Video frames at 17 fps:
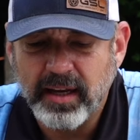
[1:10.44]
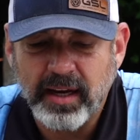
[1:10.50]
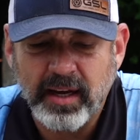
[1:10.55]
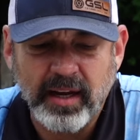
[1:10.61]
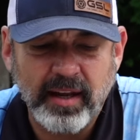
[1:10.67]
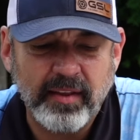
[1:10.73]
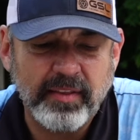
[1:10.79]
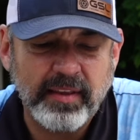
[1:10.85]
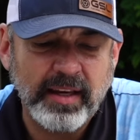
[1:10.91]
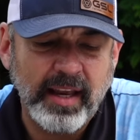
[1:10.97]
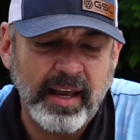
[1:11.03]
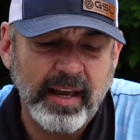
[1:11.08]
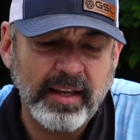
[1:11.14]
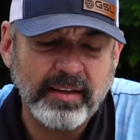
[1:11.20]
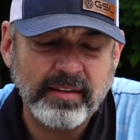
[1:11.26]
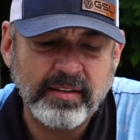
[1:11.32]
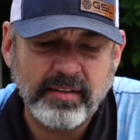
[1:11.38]
The
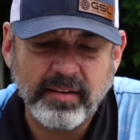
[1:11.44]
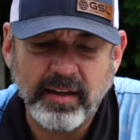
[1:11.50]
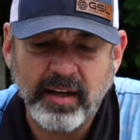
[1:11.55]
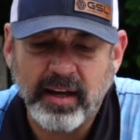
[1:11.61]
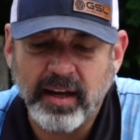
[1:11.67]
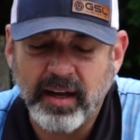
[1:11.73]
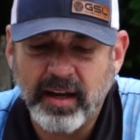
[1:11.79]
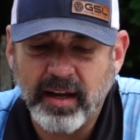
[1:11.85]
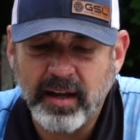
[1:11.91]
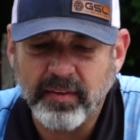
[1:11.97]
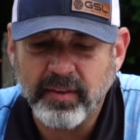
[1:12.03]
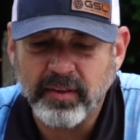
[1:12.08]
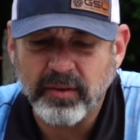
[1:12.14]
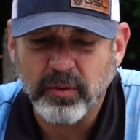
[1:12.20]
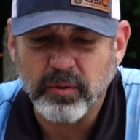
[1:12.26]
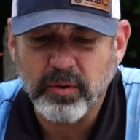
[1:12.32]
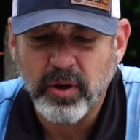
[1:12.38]
end, the
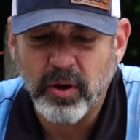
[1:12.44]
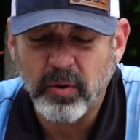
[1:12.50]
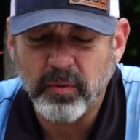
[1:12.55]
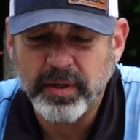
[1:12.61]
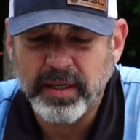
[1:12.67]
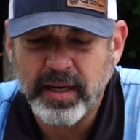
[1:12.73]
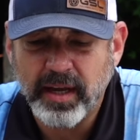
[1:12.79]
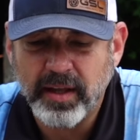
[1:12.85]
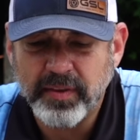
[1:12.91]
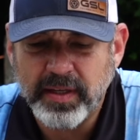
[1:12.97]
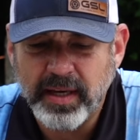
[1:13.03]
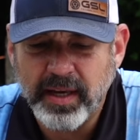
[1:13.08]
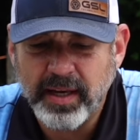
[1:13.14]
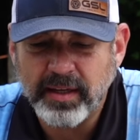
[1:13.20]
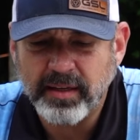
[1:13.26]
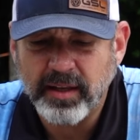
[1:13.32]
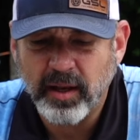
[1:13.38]
little coning on the
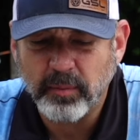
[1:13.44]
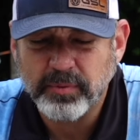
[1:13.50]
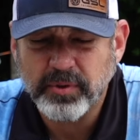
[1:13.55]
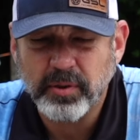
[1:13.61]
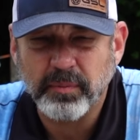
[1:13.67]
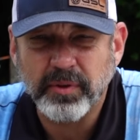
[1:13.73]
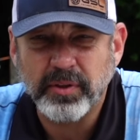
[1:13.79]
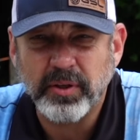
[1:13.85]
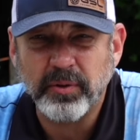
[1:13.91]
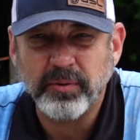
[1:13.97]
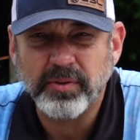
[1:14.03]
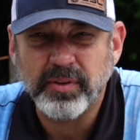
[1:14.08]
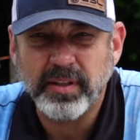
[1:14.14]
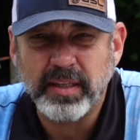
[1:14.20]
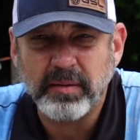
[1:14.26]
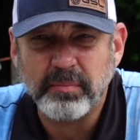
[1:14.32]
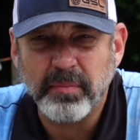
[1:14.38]
end helps to
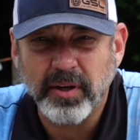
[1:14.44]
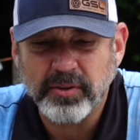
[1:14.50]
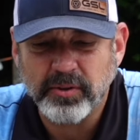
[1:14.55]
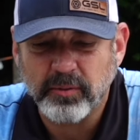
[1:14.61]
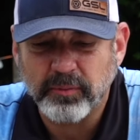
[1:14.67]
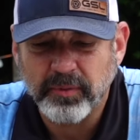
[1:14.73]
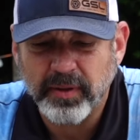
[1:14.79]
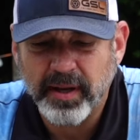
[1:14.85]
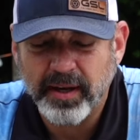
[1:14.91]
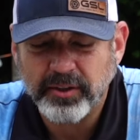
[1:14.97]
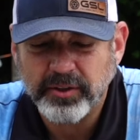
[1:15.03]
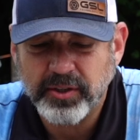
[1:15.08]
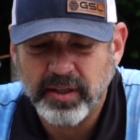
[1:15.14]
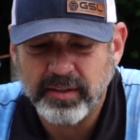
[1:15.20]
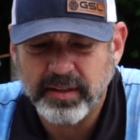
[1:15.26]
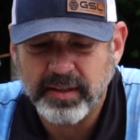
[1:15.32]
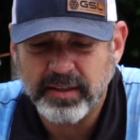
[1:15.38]
reduce the muzzle
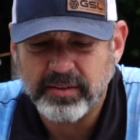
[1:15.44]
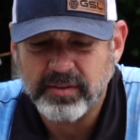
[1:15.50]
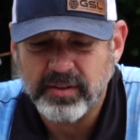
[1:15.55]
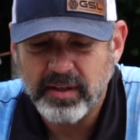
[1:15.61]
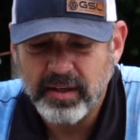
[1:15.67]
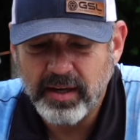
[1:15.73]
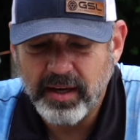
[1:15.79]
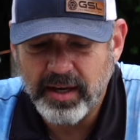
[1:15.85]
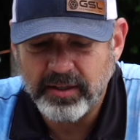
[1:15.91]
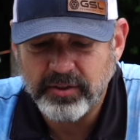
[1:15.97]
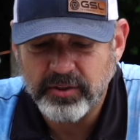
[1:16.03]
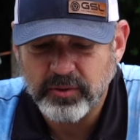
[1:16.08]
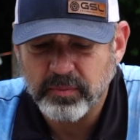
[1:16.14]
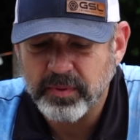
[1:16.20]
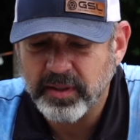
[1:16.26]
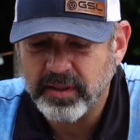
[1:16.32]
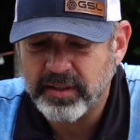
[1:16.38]
flash on this, and
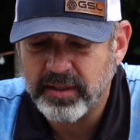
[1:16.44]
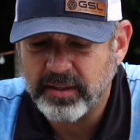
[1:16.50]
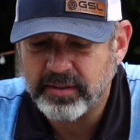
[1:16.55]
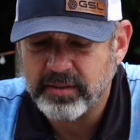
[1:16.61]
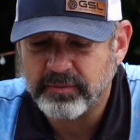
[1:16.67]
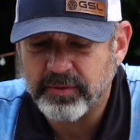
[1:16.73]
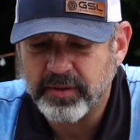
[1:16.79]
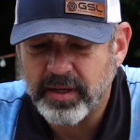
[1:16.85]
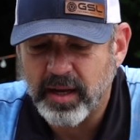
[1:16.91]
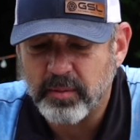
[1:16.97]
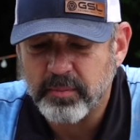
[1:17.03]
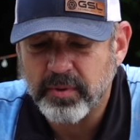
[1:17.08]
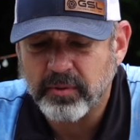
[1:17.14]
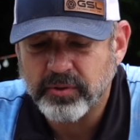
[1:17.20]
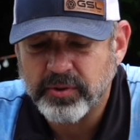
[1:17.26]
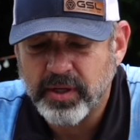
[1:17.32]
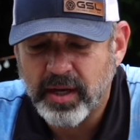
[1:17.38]
just really does a
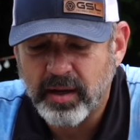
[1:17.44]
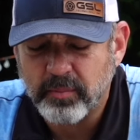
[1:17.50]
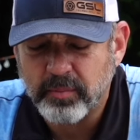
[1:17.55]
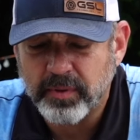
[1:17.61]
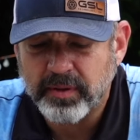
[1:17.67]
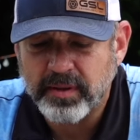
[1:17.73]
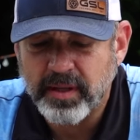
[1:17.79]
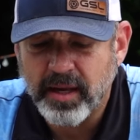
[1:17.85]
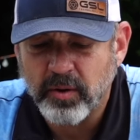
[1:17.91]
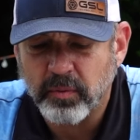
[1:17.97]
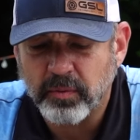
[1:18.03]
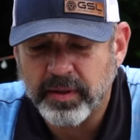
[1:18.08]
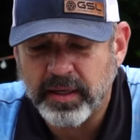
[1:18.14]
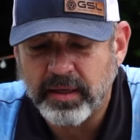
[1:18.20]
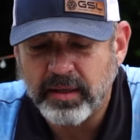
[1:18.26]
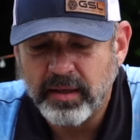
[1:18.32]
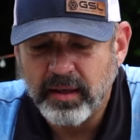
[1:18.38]
phenomenal job with not
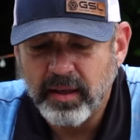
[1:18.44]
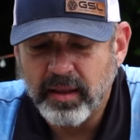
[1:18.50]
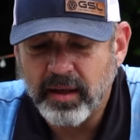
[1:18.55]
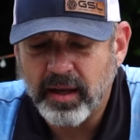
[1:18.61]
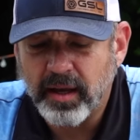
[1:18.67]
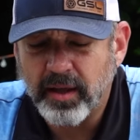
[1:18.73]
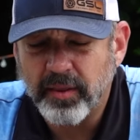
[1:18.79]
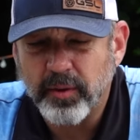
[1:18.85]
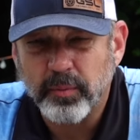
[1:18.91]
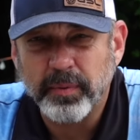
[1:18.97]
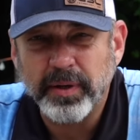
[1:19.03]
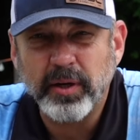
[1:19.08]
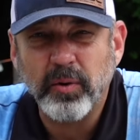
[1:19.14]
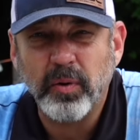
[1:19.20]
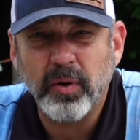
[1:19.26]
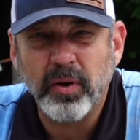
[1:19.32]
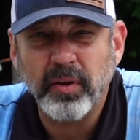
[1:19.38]
only the
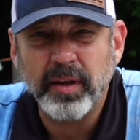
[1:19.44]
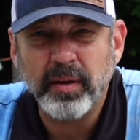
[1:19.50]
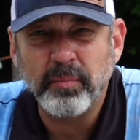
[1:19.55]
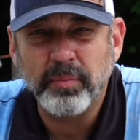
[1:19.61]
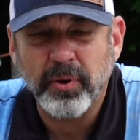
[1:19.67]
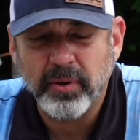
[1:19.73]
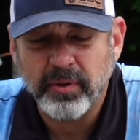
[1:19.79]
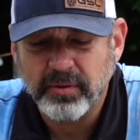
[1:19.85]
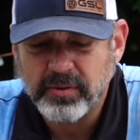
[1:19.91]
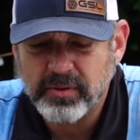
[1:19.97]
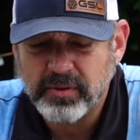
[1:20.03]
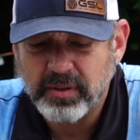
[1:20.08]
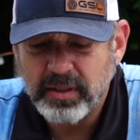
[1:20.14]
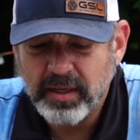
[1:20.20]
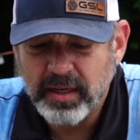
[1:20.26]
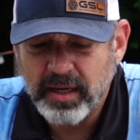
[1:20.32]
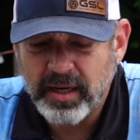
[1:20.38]
recoil
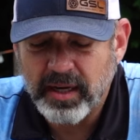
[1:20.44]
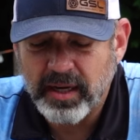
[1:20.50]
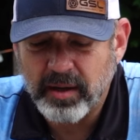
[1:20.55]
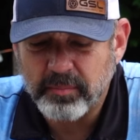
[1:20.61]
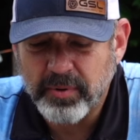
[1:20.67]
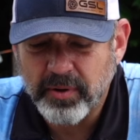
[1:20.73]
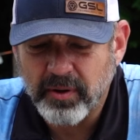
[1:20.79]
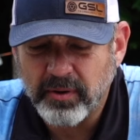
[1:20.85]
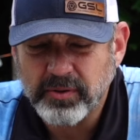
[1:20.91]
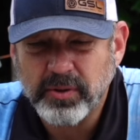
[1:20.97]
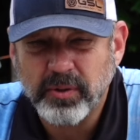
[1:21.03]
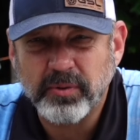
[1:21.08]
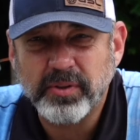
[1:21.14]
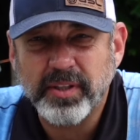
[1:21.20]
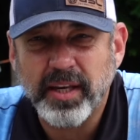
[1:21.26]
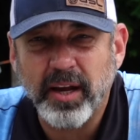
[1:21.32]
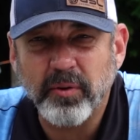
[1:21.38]
impulse, but
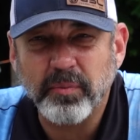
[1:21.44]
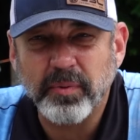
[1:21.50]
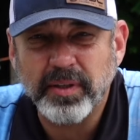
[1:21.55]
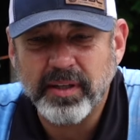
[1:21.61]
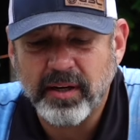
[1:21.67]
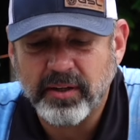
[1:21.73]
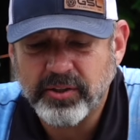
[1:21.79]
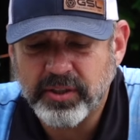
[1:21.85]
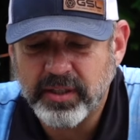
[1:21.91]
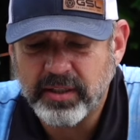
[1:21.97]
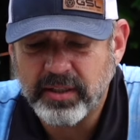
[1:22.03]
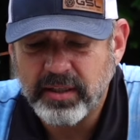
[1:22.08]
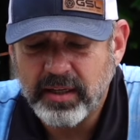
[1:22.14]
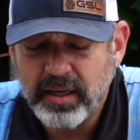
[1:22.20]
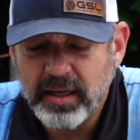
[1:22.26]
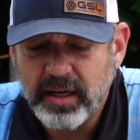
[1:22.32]
also sound reduction.